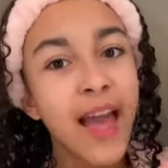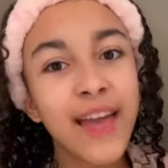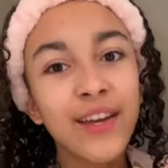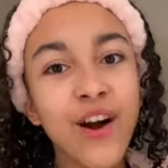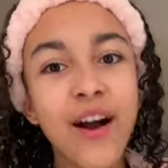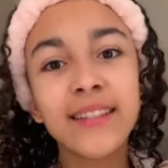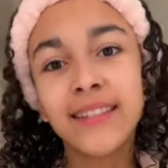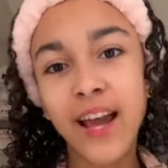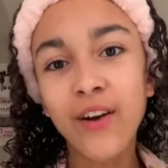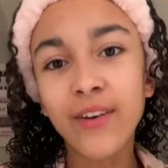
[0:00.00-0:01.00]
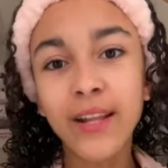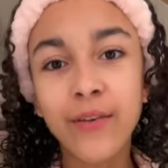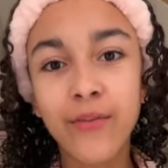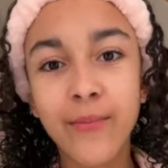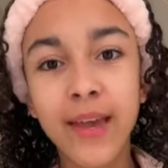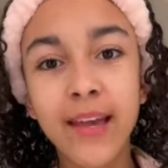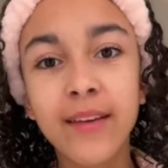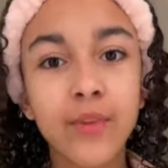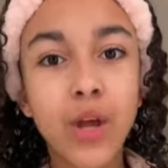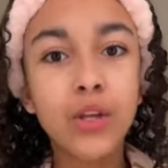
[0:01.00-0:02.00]
Hey guys, get on ready with
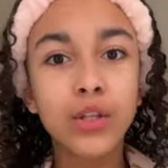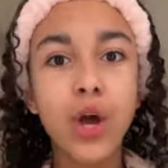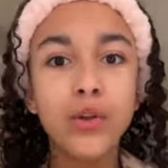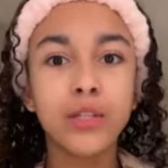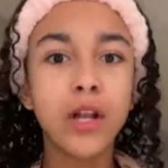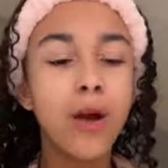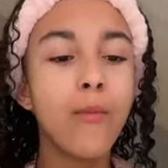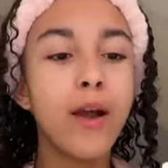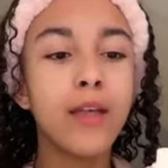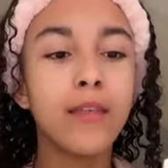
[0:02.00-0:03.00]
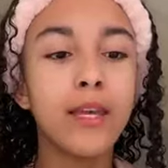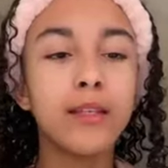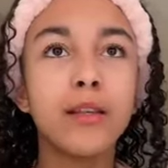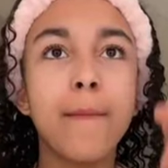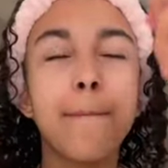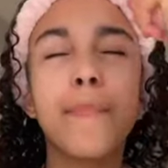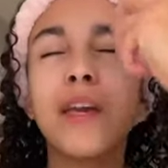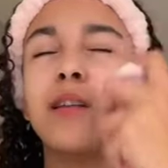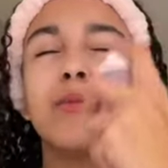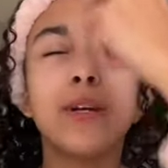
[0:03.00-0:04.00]
me. So tonight I'm wearing these
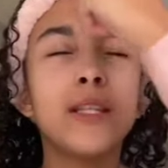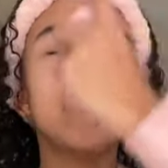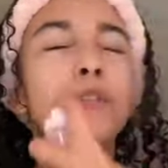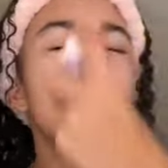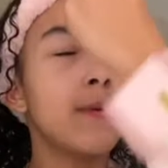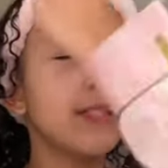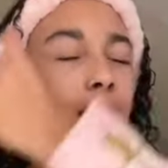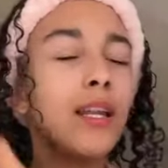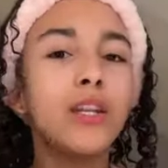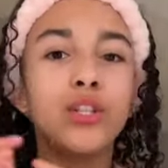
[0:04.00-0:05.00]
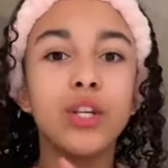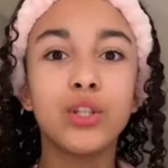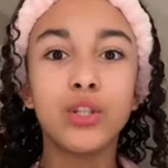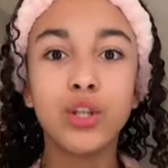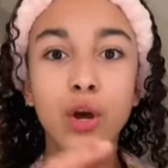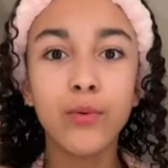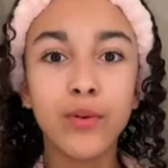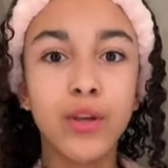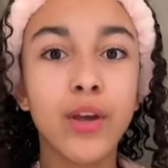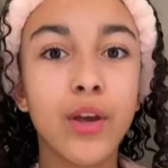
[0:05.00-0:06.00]
P. Louise pajamas and they're literally
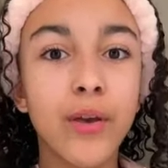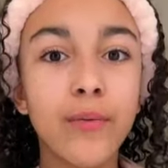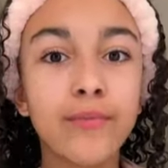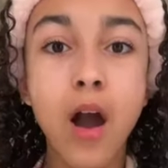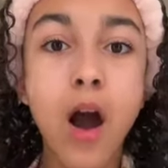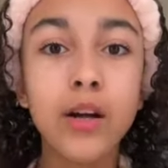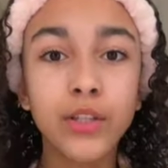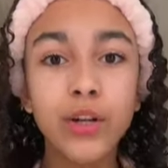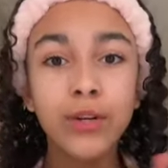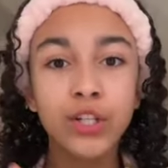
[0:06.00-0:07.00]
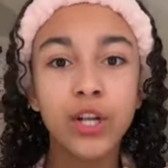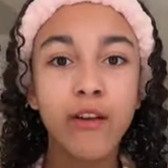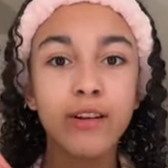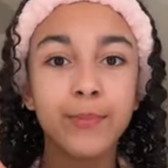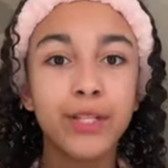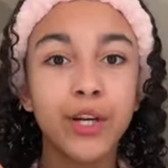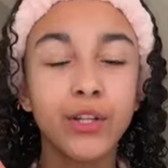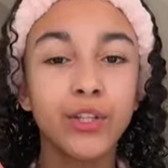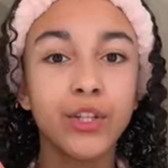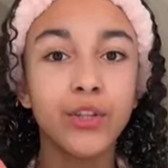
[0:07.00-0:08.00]
so cute. I don't know which girl recipe
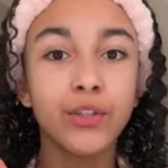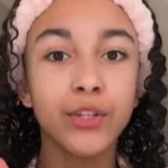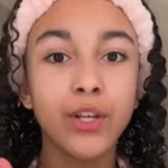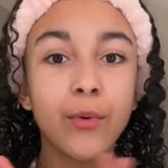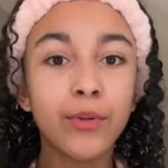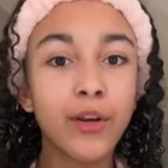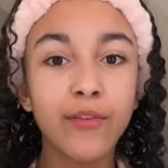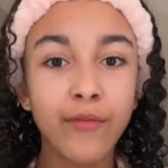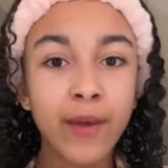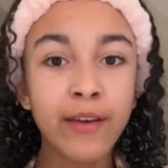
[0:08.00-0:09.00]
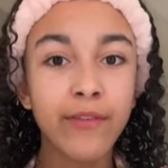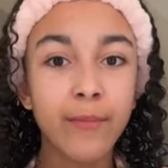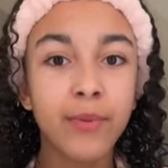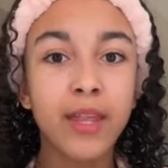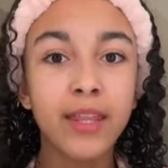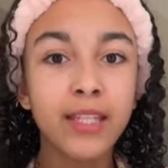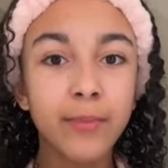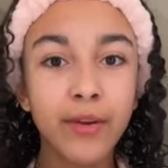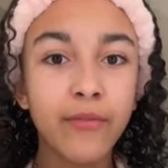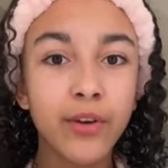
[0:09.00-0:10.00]
toner to use because I want to go with the pink theme, but then
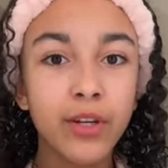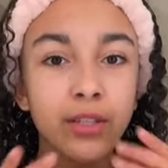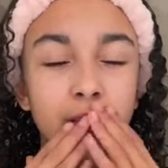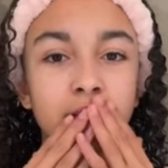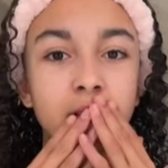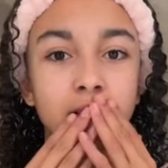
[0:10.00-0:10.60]
these are both good.